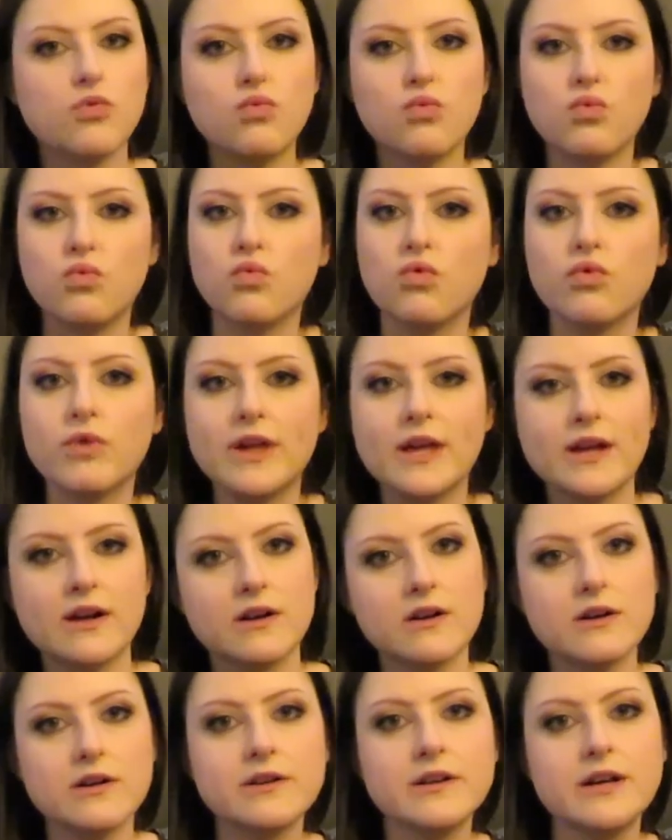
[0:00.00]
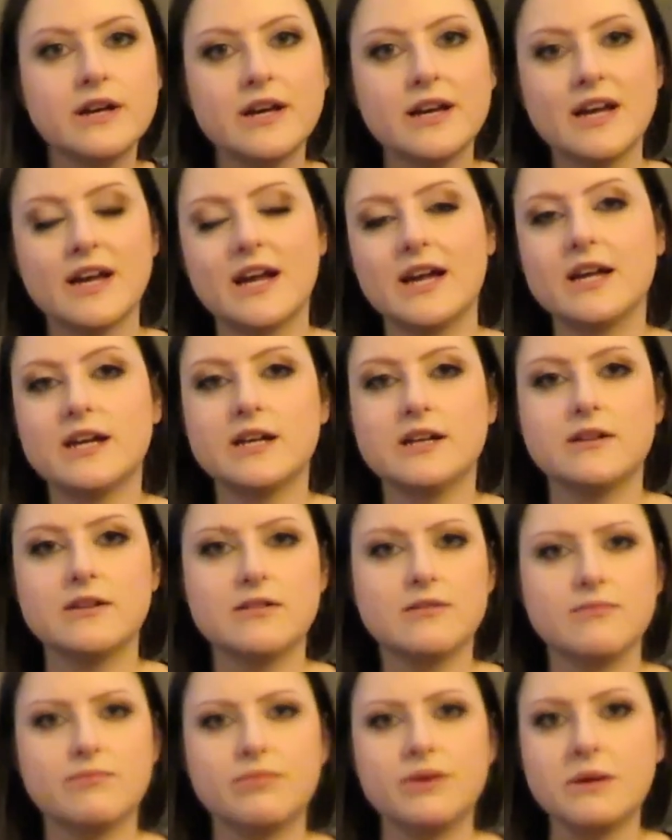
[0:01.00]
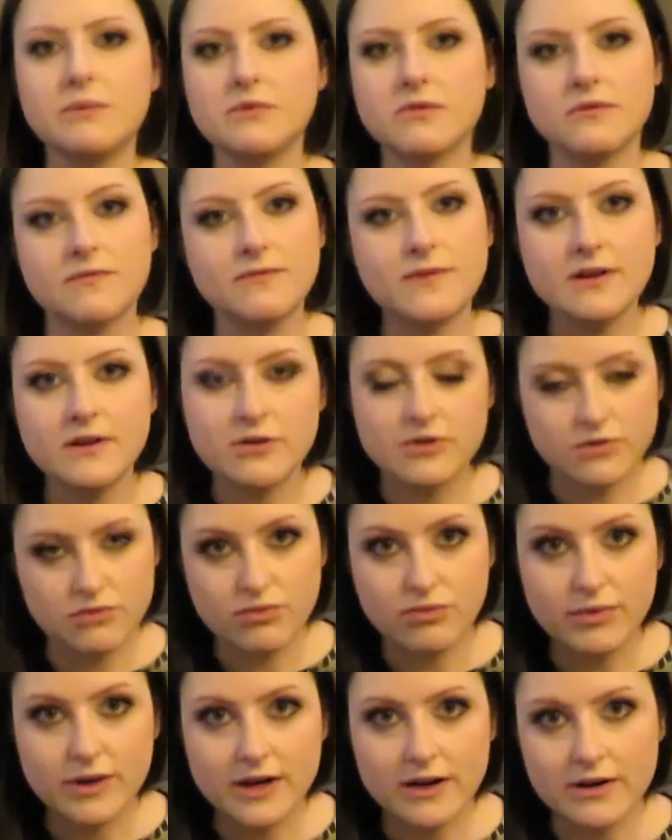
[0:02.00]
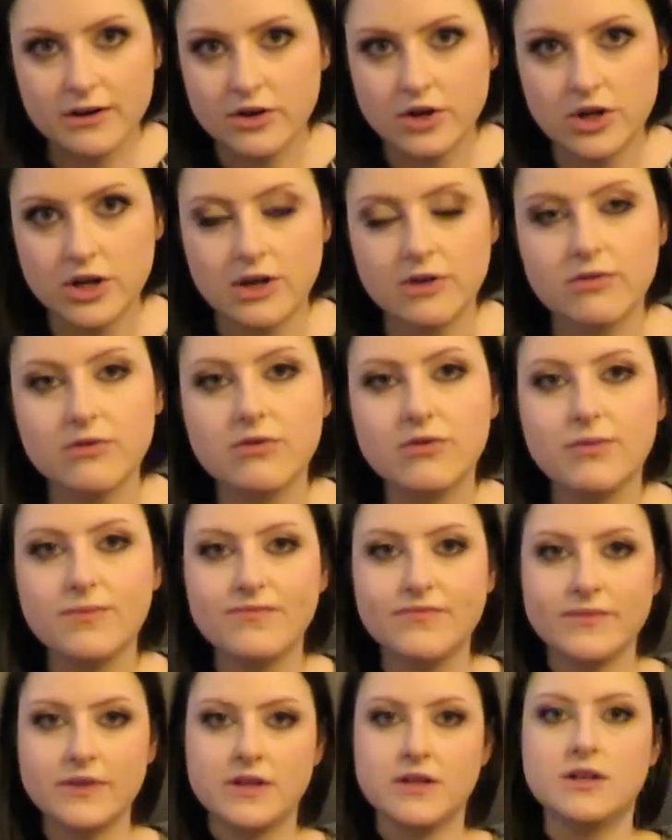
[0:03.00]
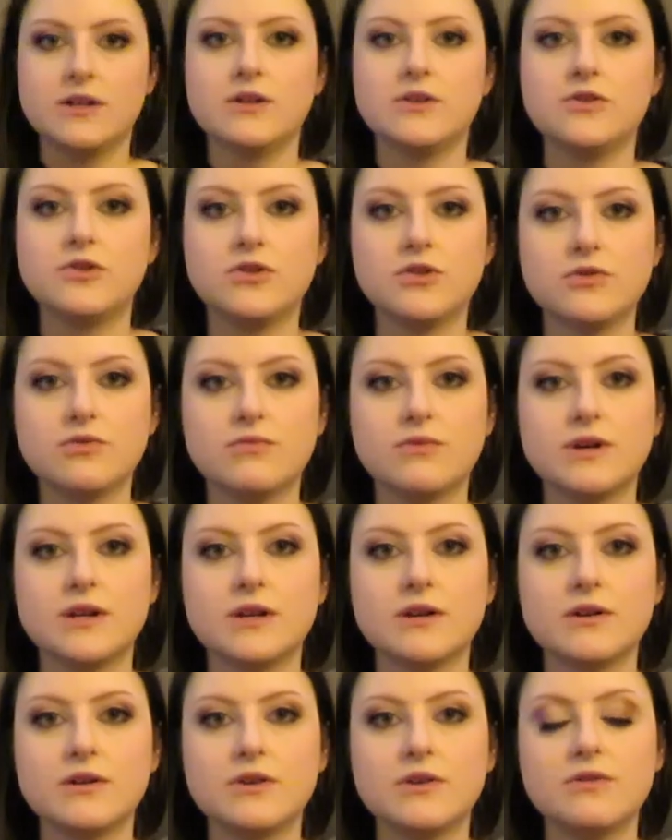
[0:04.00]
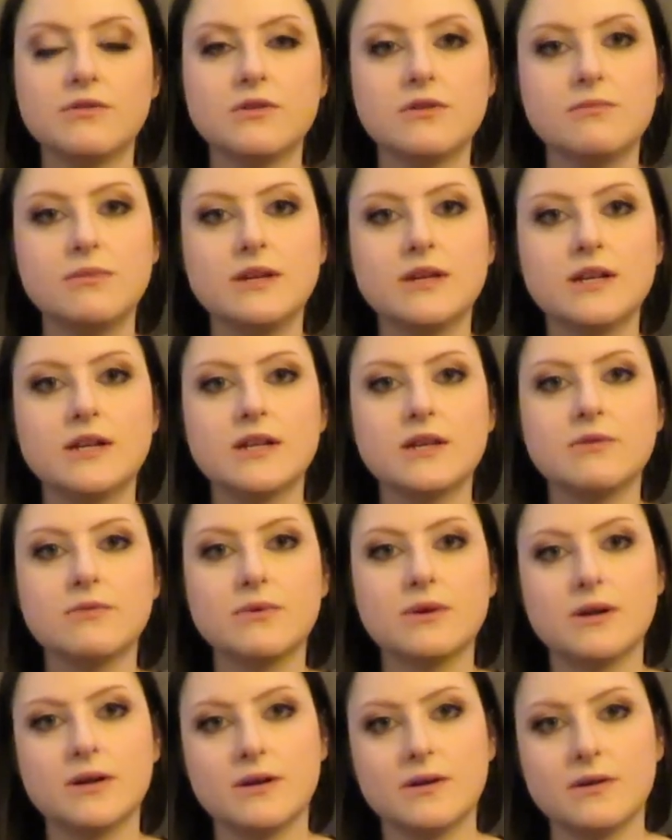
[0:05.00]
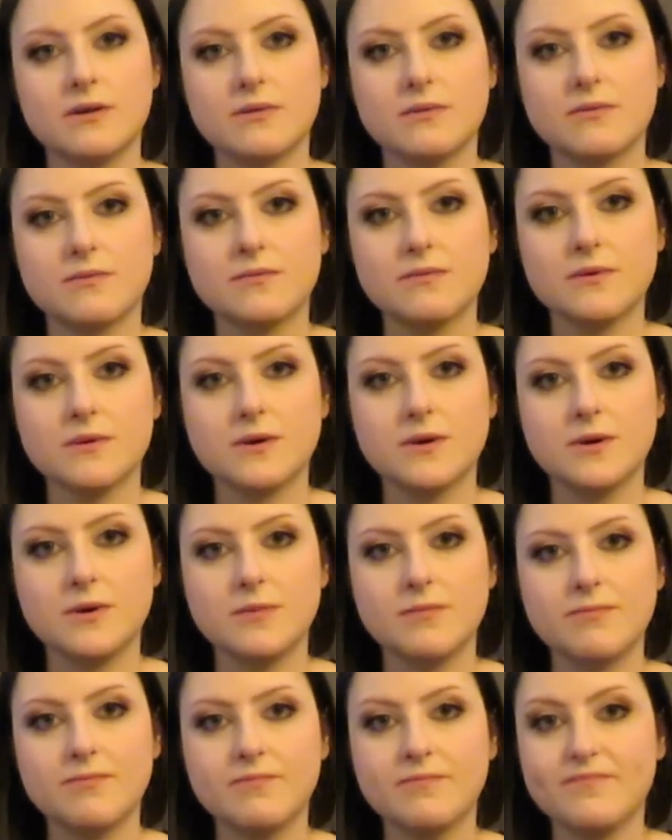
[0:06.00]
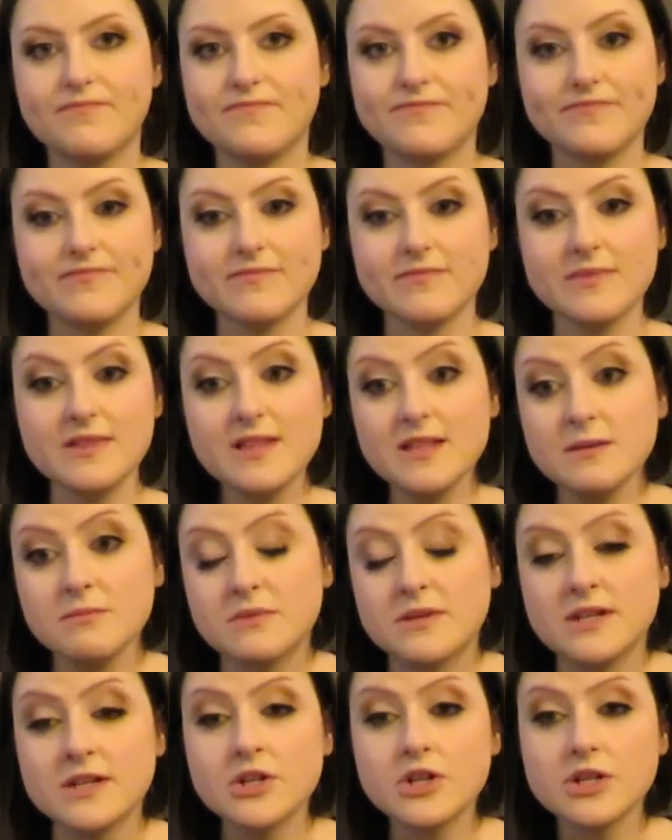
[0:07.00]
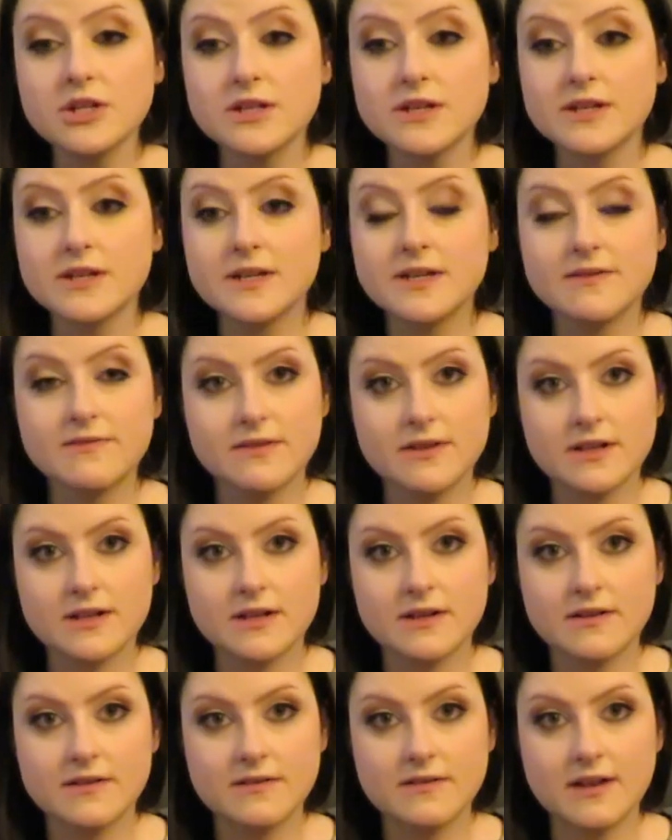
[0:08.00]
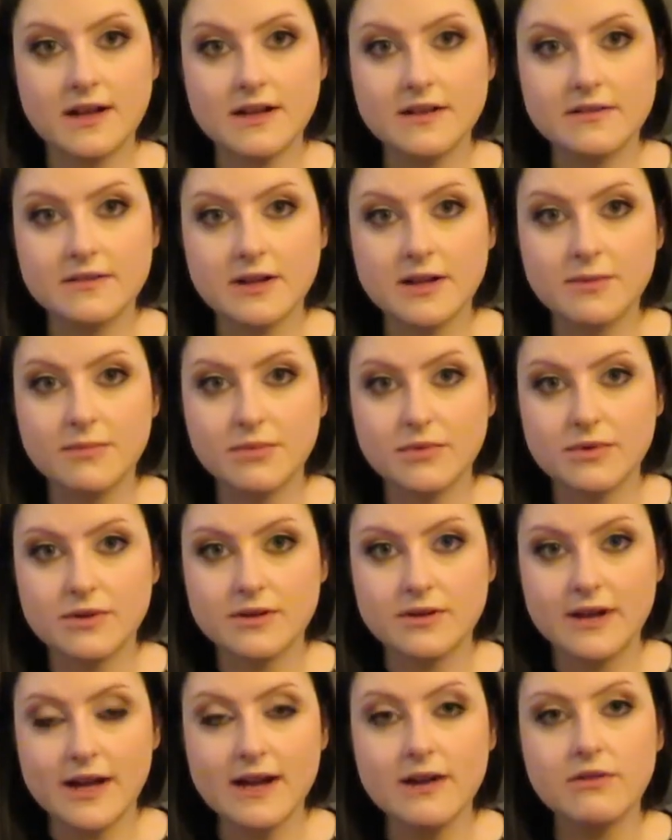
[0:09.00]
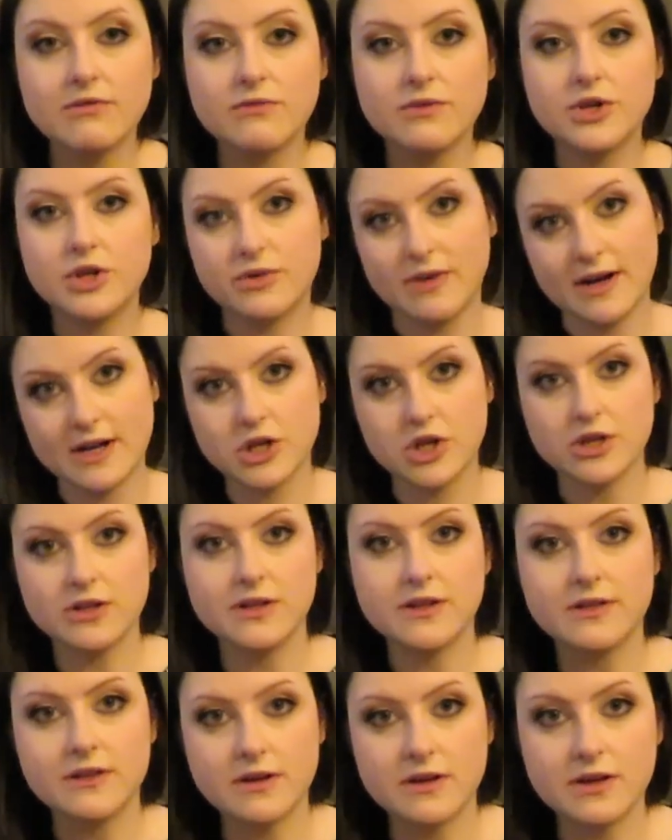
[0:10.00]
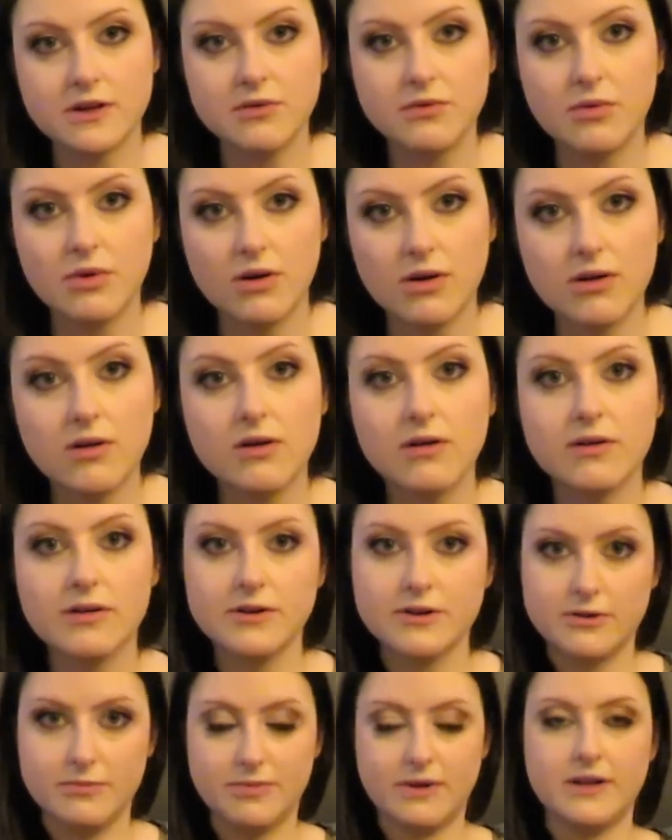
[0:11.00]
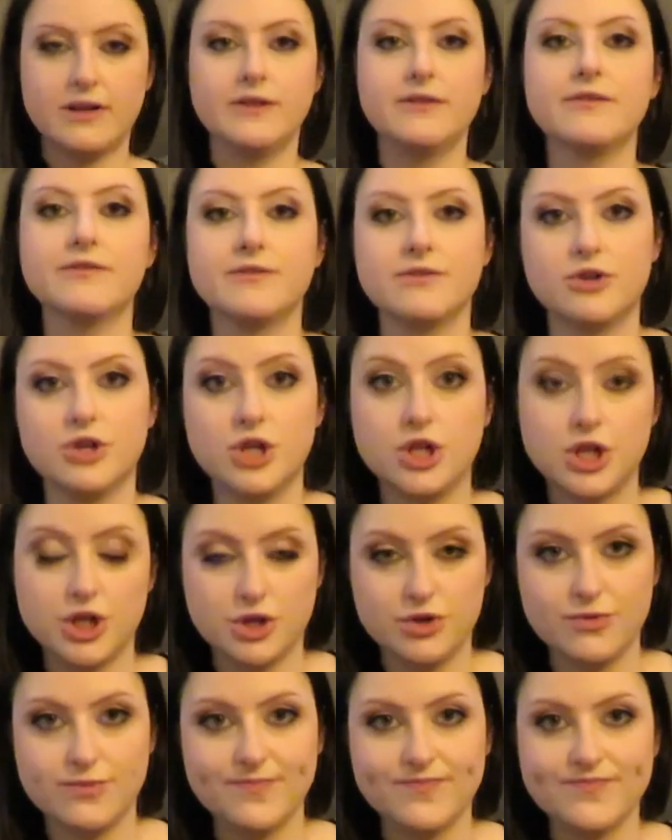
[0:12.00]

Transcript: weird, and people's feet are just weird in general, to where you could be anywhere from potentially even a size up or down what you actually think you are, depending on the shoe.